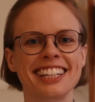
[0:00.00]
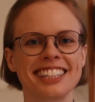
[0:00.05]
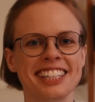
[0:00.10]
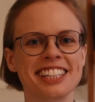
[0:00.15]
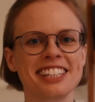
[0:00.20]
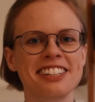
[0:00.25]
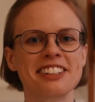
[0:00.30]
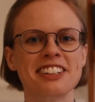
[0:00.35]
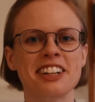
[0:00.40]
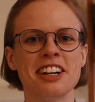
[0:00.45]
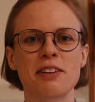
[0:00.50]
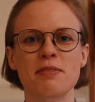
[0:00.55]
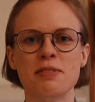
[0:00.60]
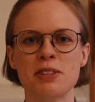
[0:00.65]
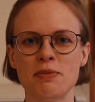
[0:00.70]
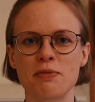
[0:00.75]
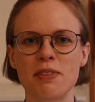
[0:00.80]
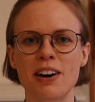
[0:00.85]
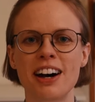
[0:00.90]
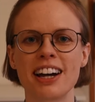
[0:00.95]
And here
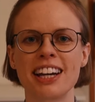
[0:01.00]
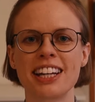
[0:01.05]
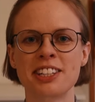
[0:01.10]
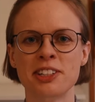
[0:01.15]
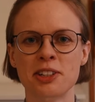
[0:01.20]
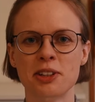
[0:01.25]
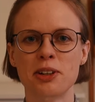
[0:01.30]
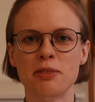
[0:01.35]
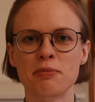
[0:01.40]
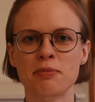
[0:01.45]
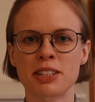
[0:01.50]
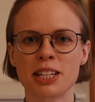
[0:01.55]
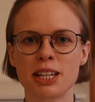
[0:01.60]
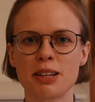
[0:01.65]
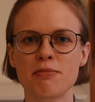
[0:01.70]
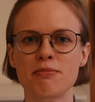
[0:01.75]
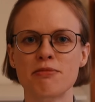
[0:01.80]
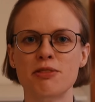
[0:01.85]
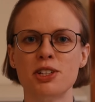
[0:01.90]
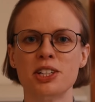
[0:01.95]
comes my top
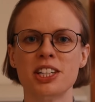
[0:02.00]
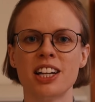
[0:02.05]
tip for